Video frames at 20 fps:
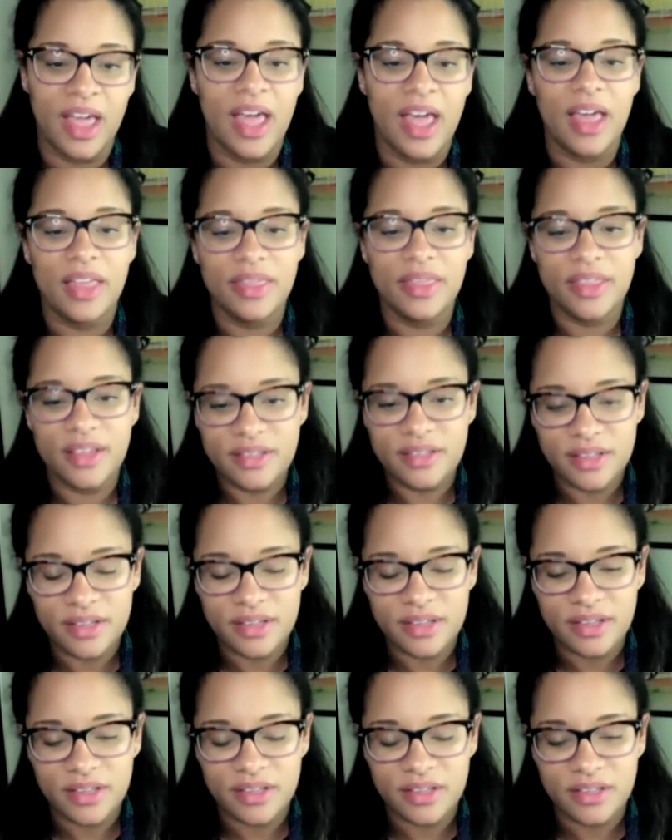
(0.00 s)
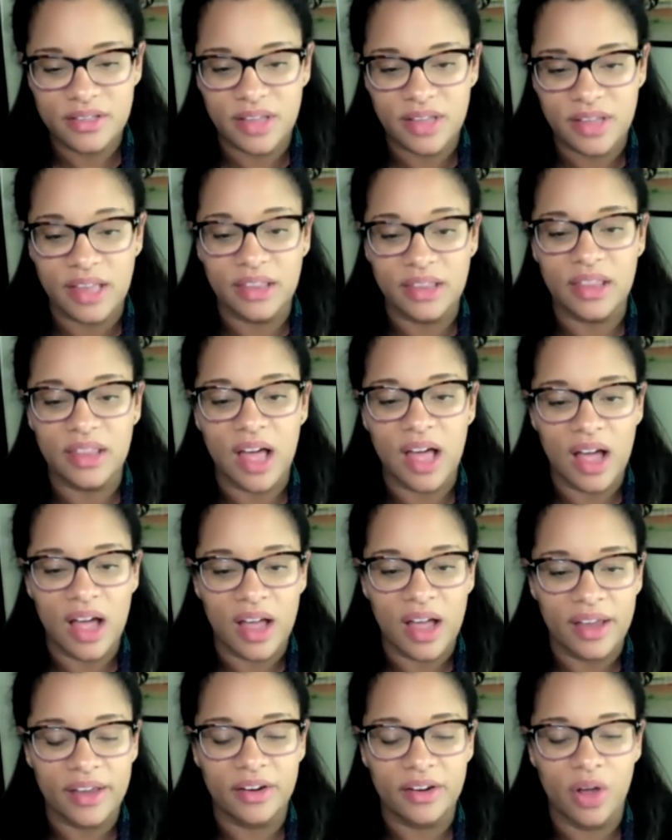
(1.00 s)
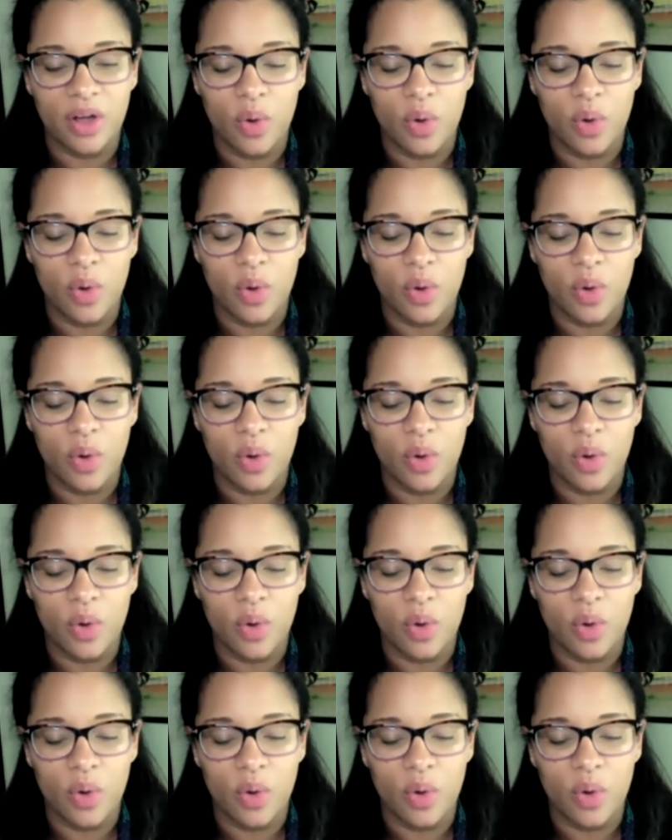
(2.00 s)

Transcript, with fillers: And this is in line